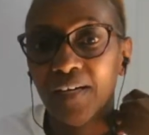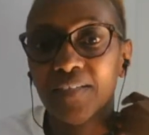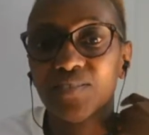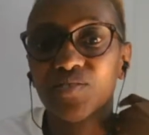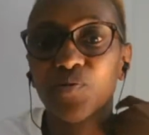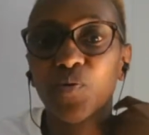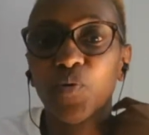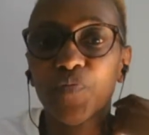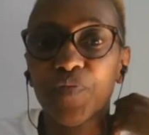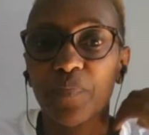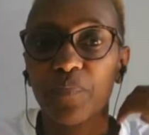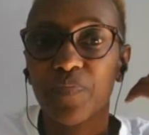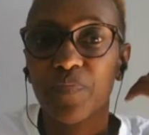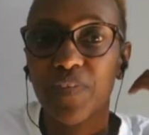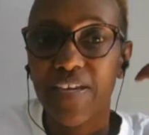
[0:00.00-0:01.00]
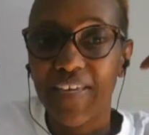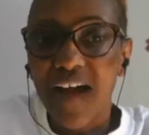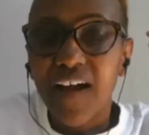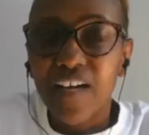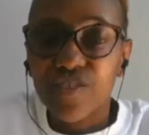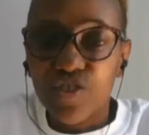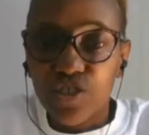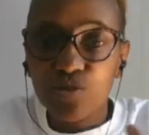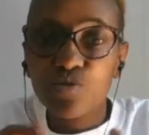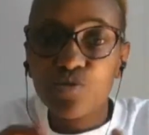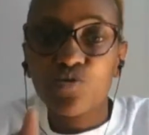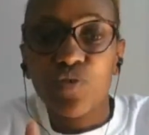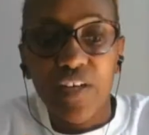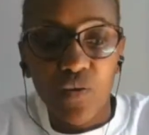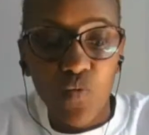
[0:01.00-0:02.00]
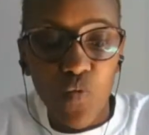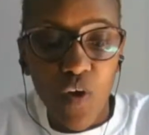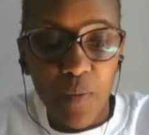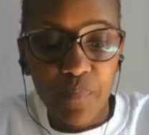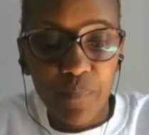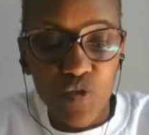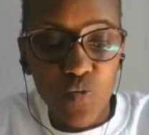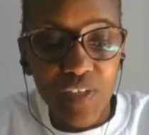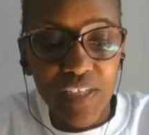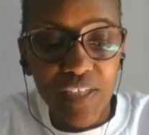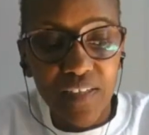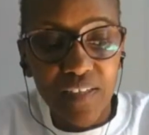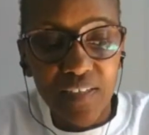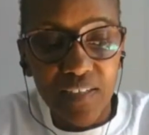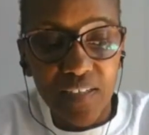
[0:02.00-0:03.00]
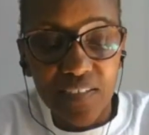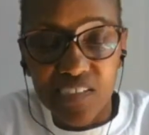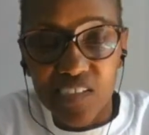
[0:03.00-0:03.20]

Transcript: So the younger children who are between